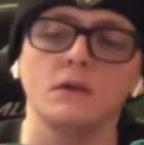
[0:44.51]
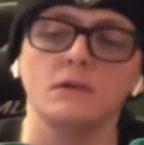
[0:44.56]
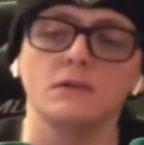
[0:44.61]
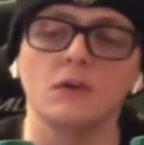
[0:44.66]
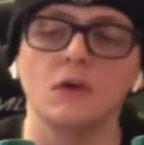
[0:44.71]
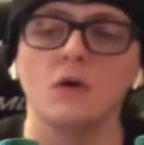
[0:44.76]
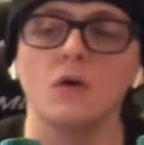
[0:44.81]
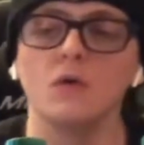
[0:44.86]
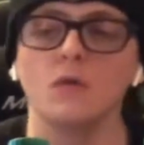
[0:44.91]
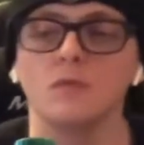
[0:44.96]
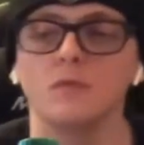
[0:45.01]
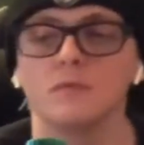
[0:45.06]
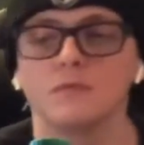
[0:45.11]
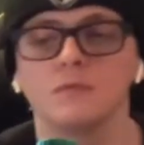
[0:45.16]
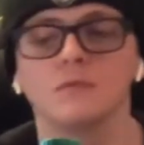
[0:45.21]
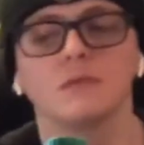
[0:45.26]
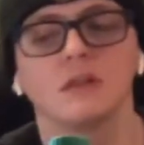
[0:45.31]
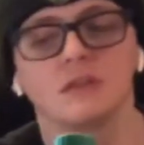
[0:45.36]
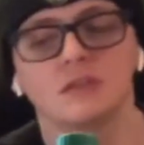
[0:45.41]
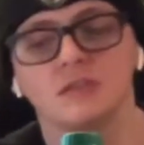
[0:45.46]
So
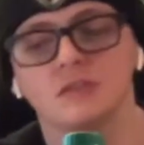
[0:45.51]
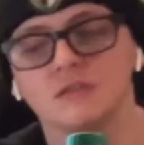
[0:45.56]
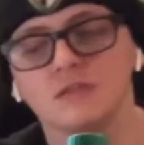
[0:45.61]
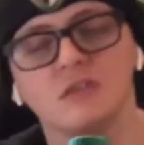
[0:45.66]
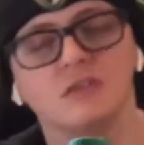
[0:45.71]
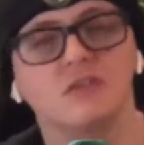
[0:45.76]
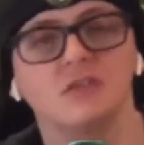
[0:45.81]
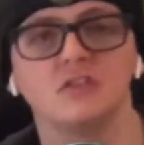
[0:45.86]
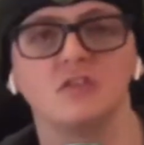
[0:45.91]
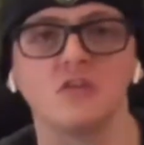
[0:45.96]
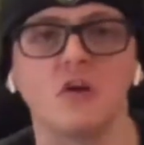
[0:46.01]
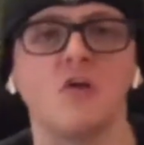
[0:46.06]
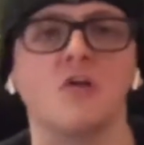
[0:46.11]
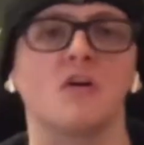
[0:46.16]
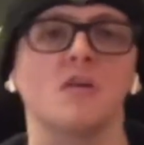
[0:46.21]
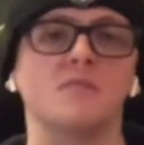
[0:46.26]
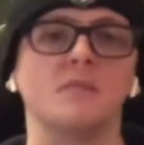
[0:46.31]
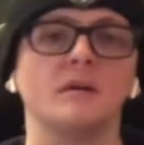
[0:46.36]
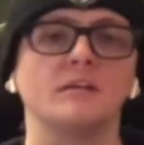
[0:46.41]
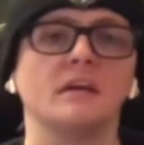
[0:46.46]
let's just start
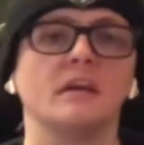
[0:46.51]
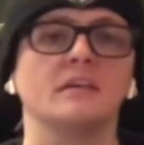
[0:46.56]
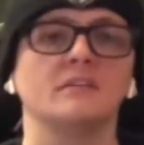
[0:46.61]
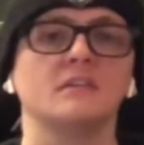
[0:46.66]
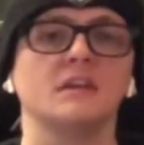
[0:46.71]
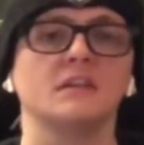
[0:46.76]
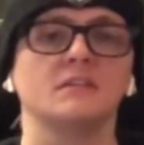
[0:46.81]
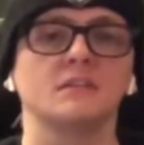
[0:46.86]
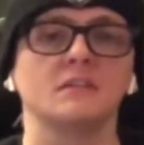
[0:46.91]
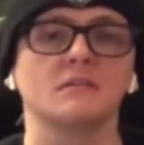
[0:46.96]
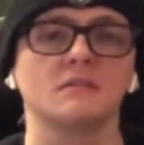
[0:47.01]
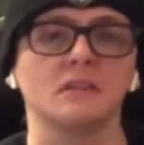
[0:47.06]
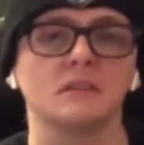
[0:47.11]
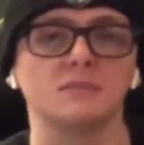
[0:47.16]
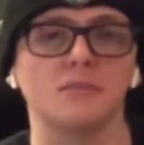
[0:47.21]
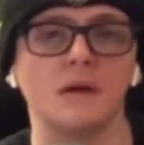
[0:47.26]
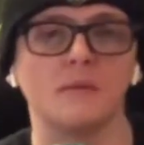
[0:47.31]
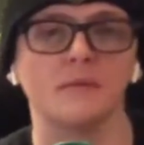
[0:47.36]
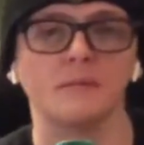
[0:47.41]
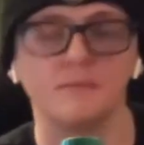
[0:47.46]
off by taste testing.
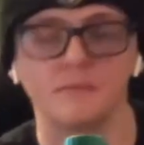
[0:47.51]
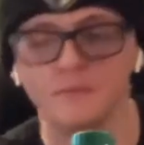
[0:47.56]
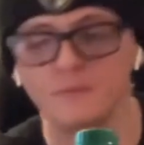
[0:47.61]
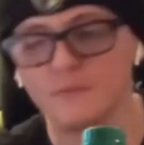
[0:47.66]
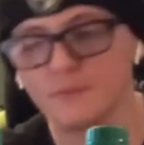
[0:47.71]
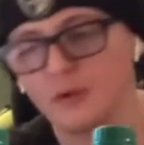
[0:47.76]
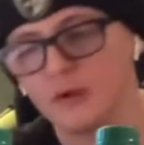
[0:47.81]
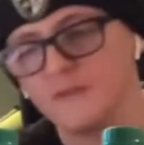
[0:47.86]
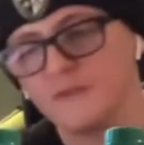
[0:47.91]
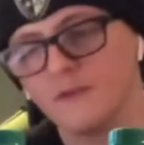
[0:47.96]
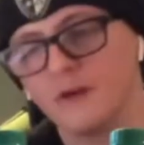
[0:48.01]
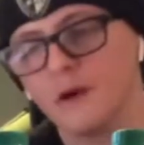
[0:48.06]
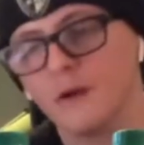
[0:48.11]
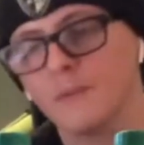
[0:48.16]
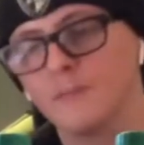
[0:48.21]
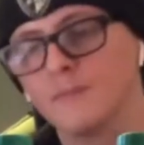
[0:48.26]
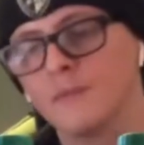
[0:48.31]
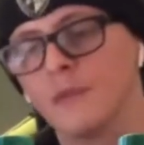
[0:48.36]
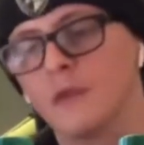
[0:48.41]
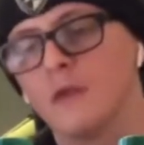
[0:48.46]
That's probably pretty
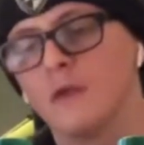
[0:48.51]
fair.